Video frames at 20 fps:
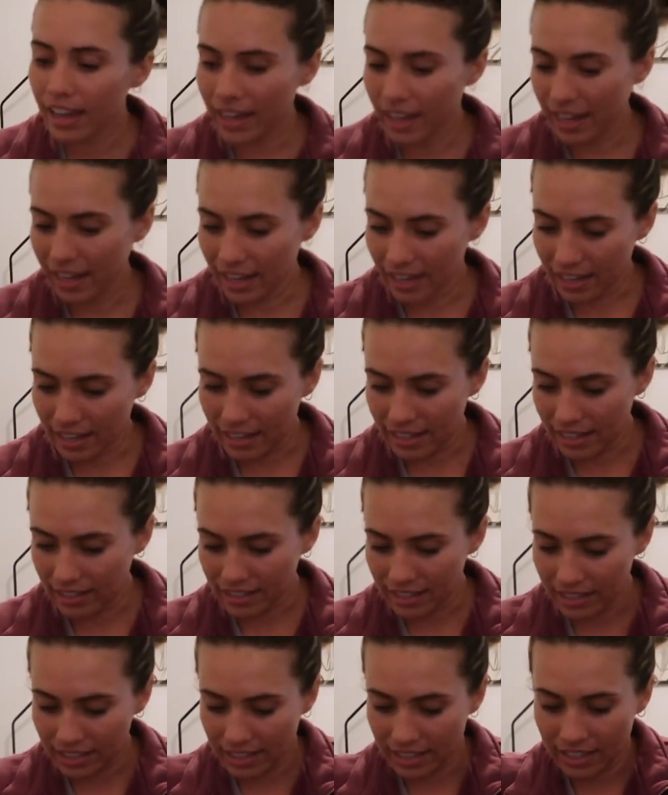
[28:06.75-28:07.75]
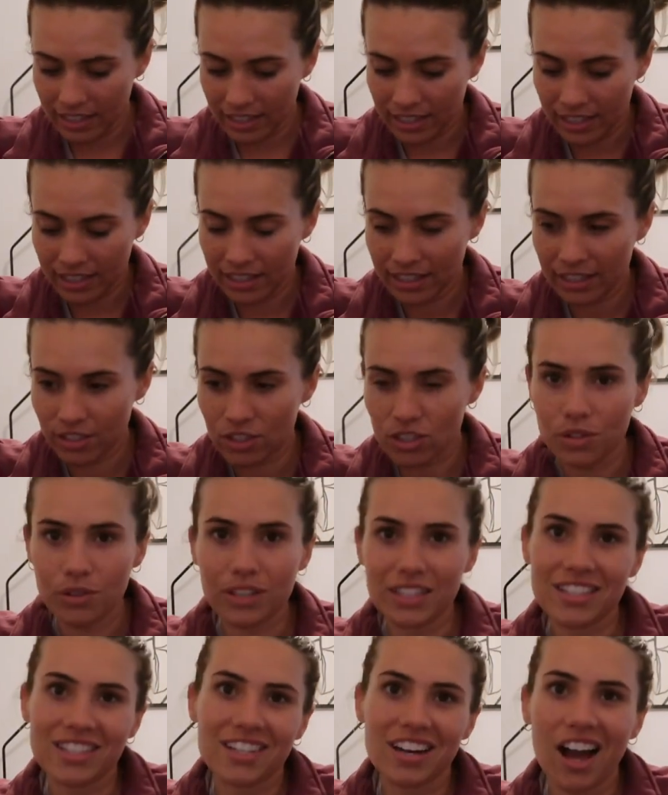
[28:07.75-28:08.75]
And so
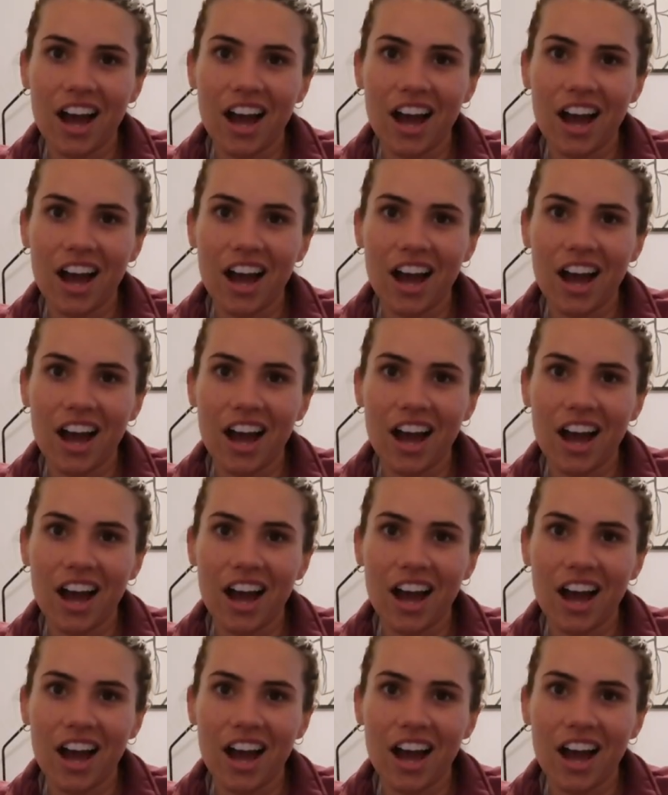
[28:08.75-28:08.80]
it's